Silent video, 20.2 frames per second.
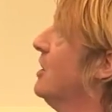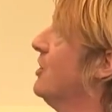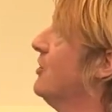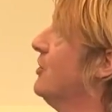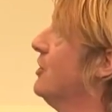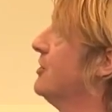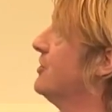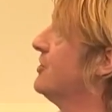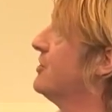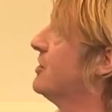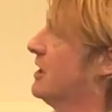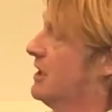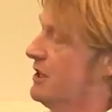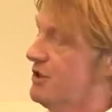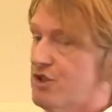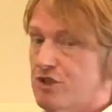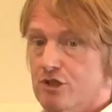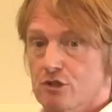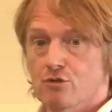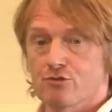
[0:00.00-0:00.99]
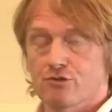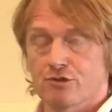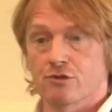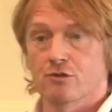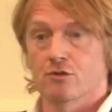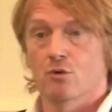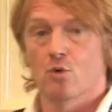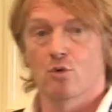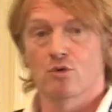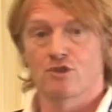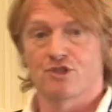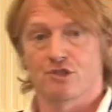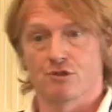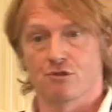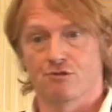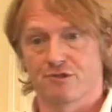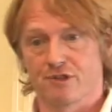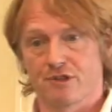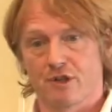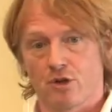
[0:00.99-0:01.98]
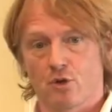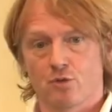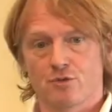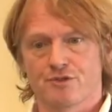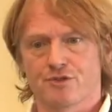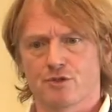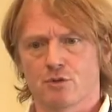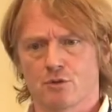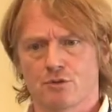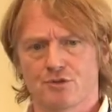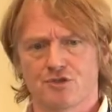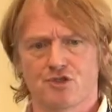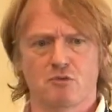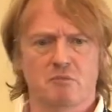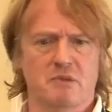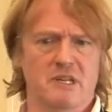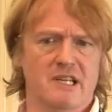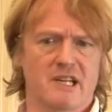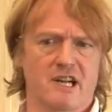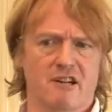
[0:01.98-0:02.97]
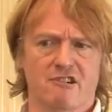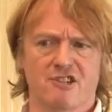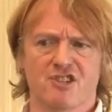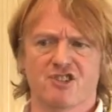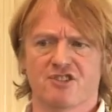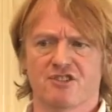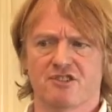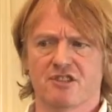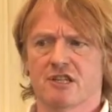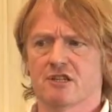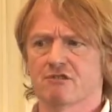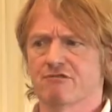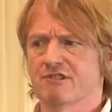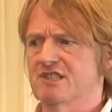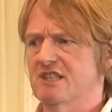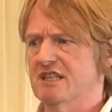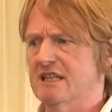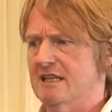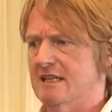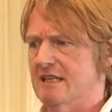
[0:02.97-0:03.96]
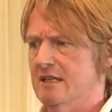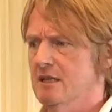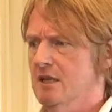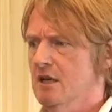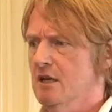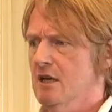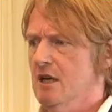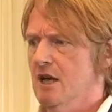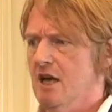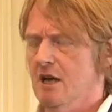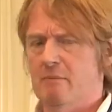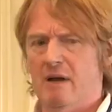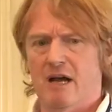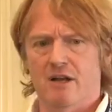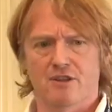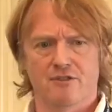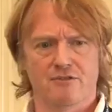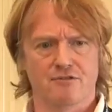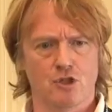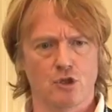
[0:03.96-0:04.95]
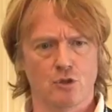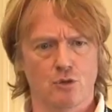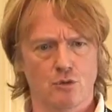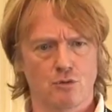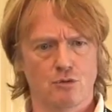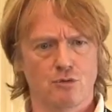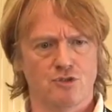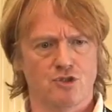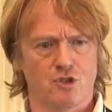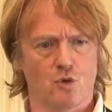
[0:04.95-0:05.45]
that all children in all schools should be encouraged to think critically about the views,